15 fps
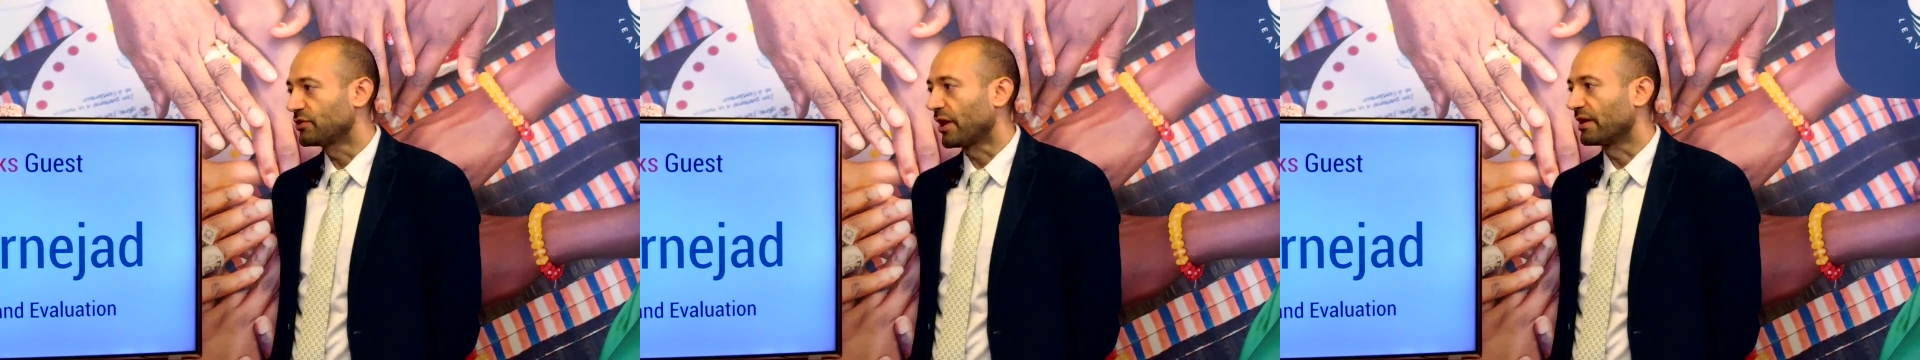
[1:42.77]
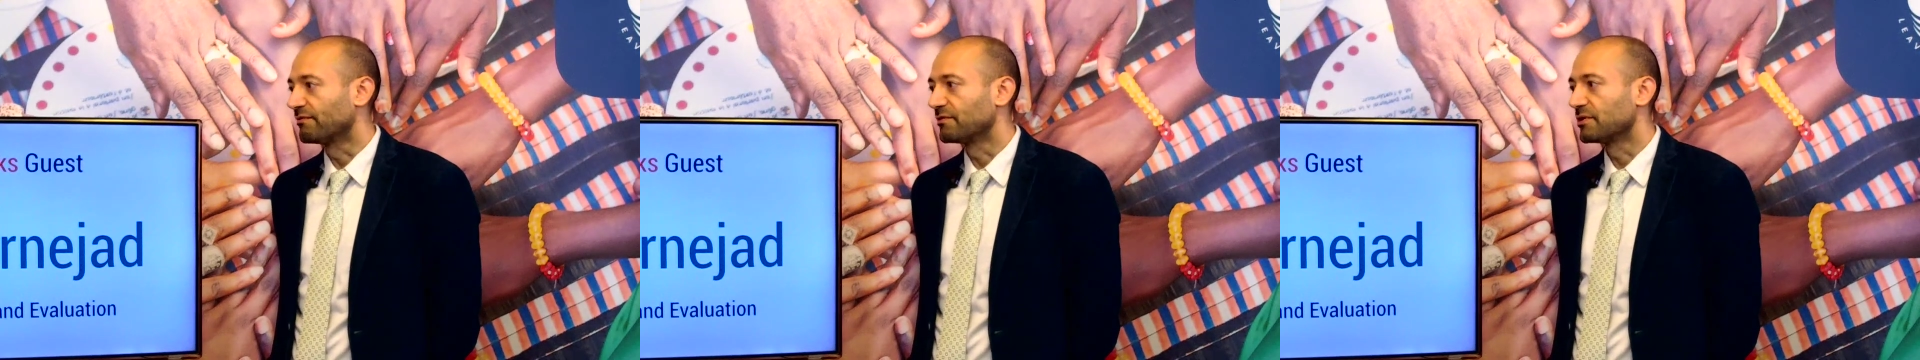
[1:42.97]

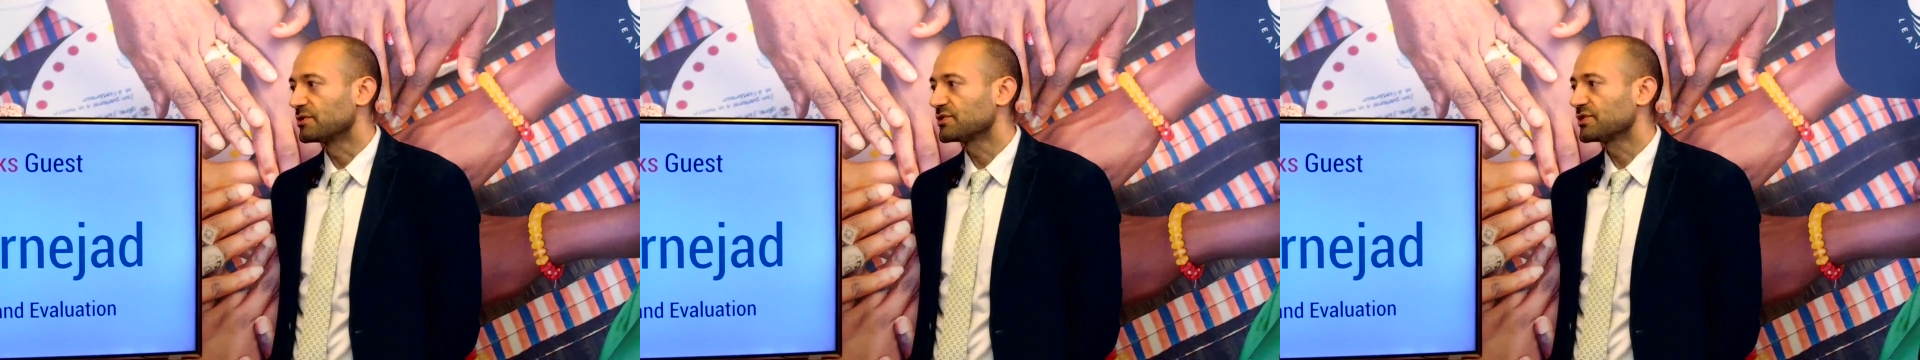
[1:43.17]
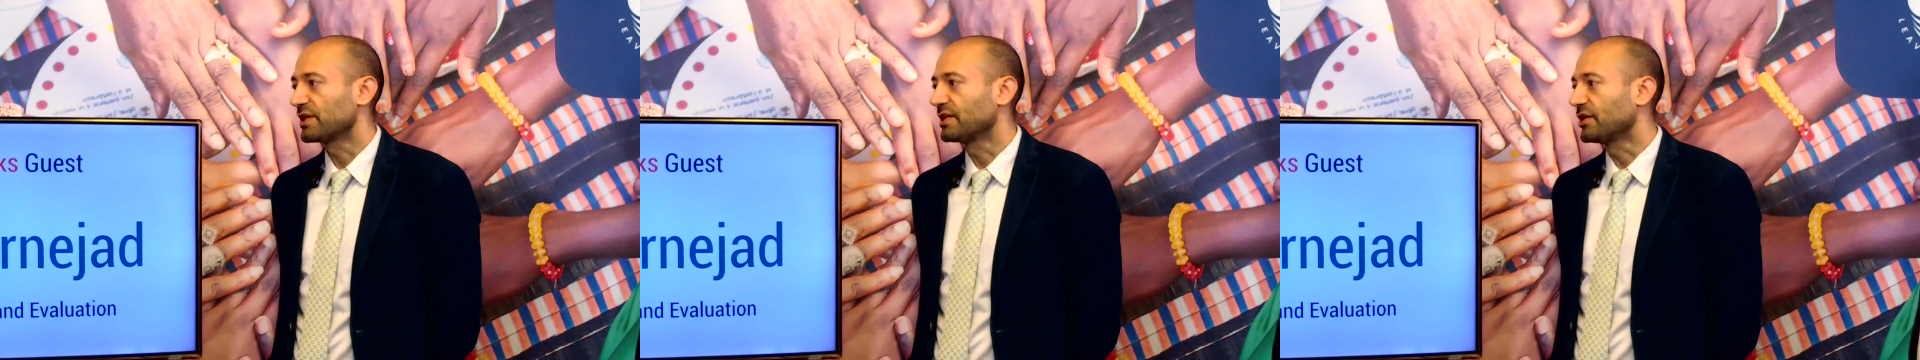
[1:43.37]

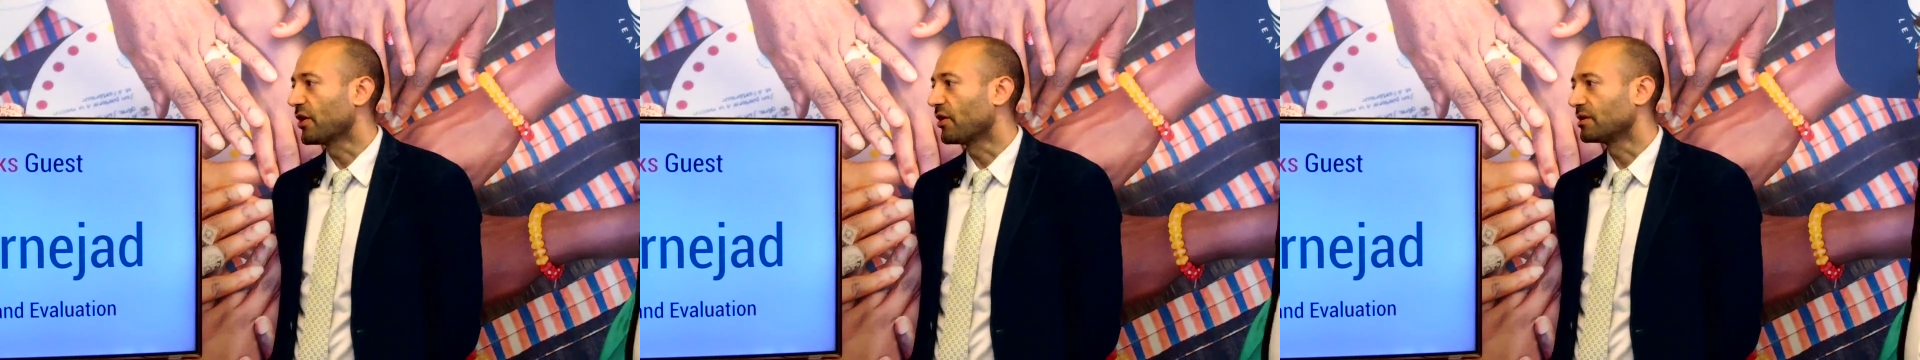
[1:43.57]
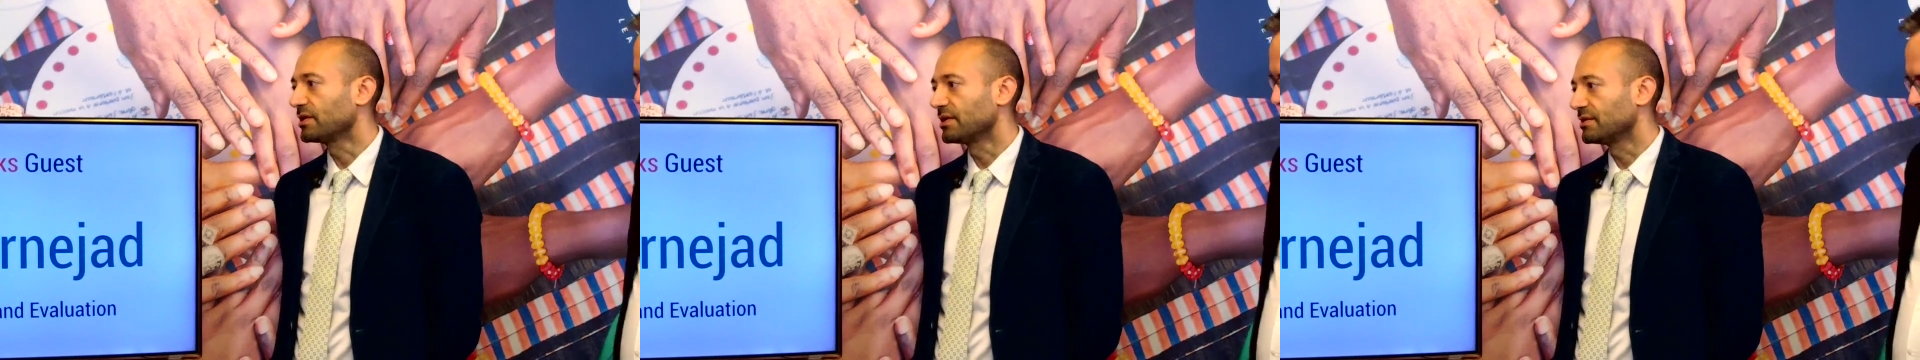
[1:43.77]
diverse and
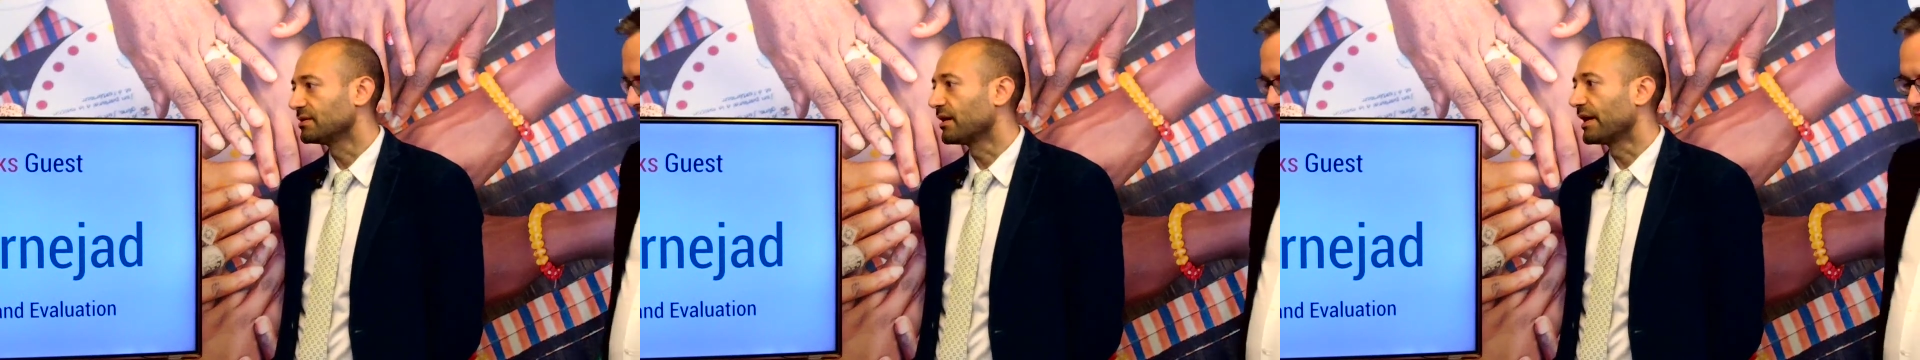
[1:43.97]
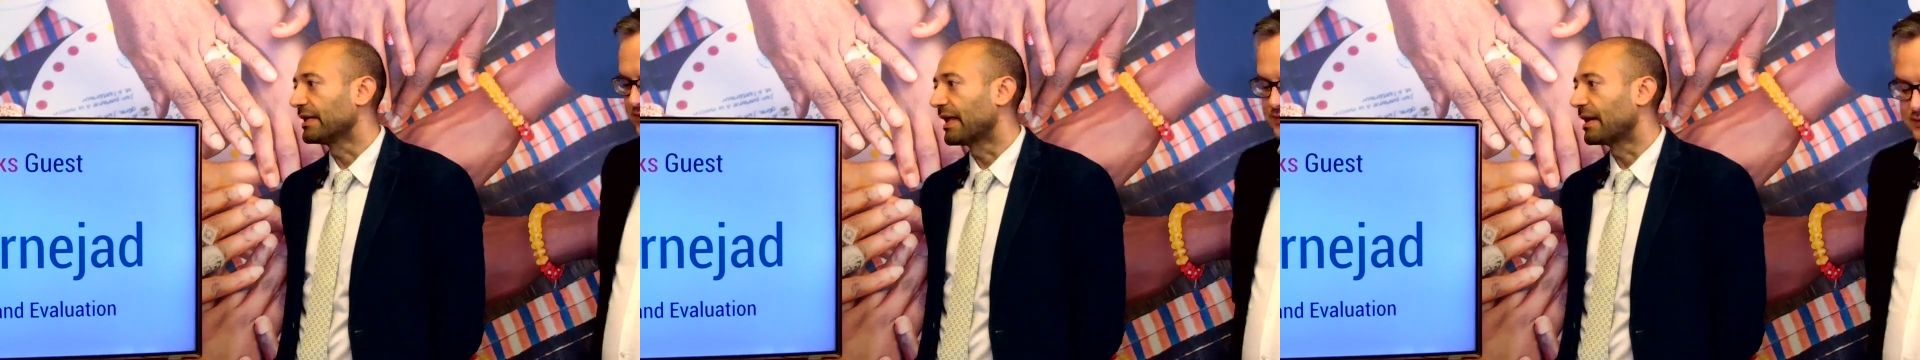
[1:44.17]
young and
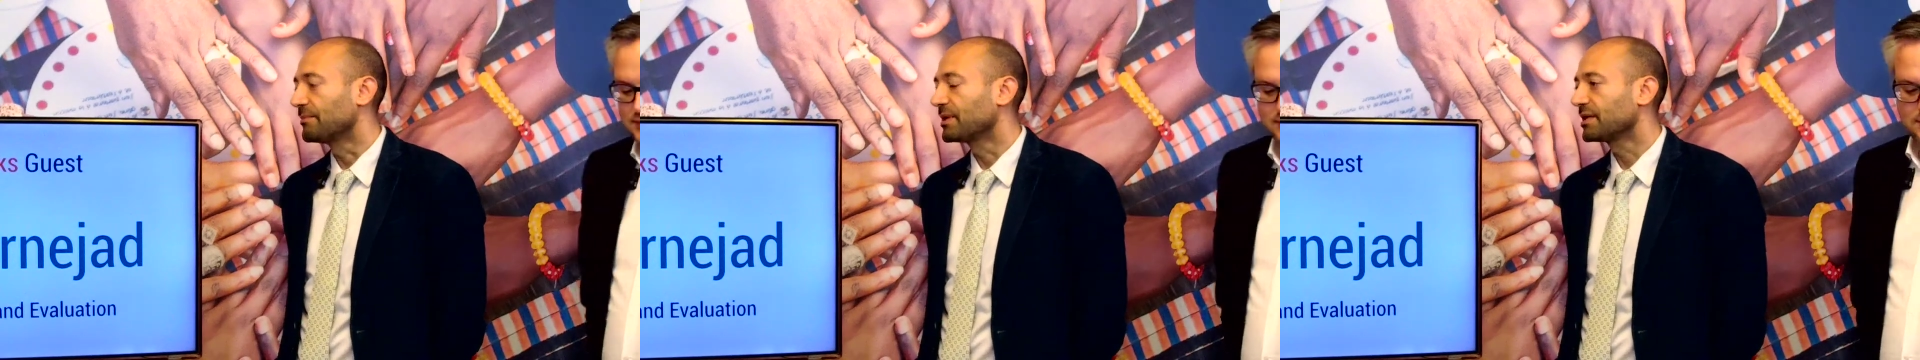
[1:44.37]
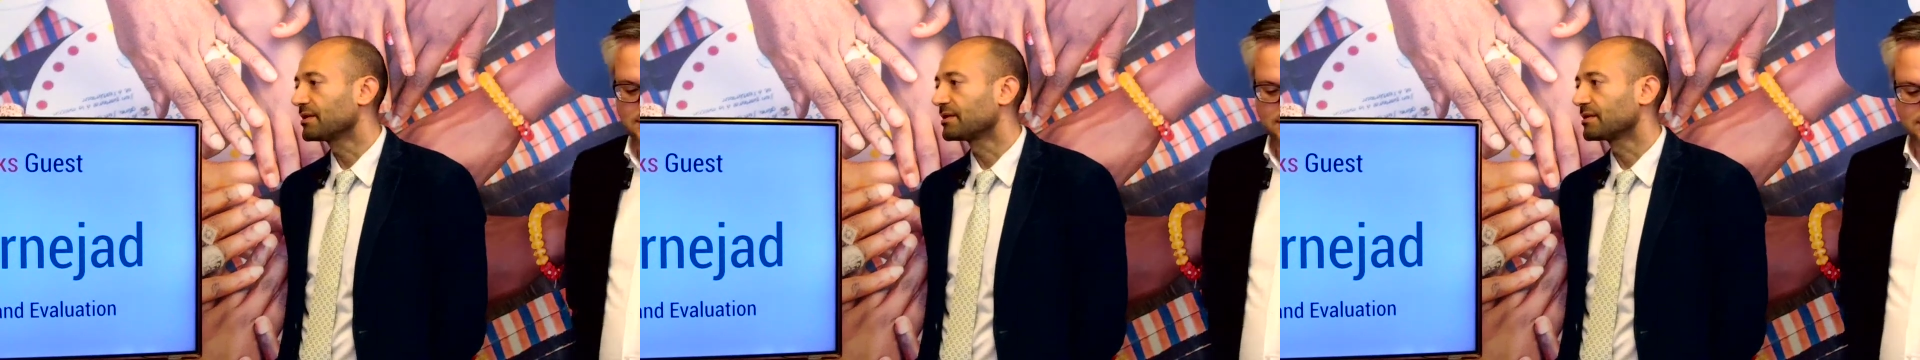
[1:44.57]

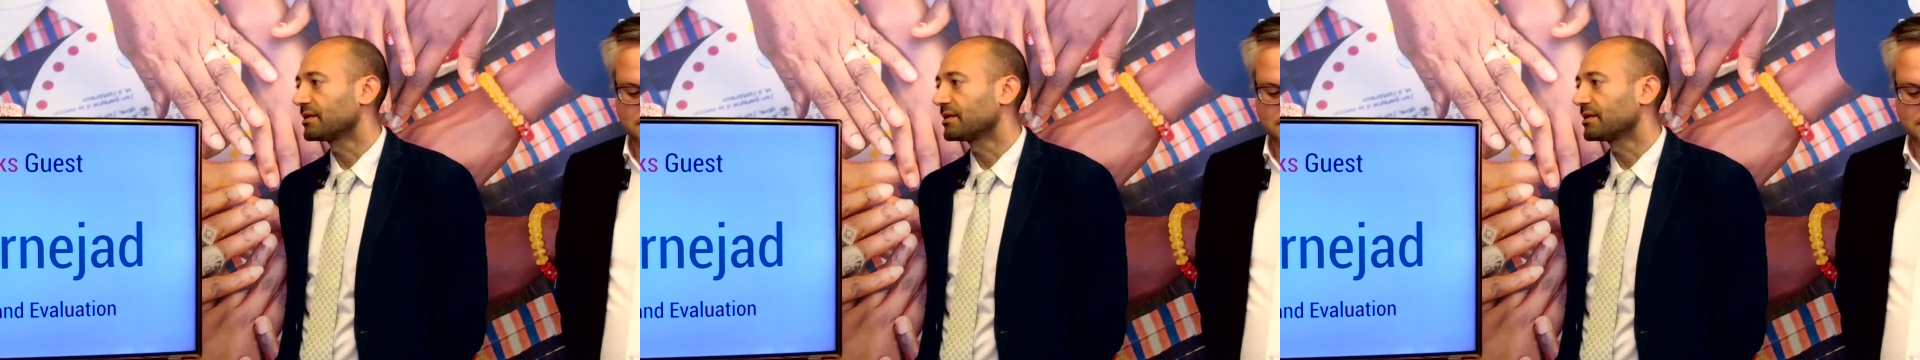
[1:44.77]
dynamic.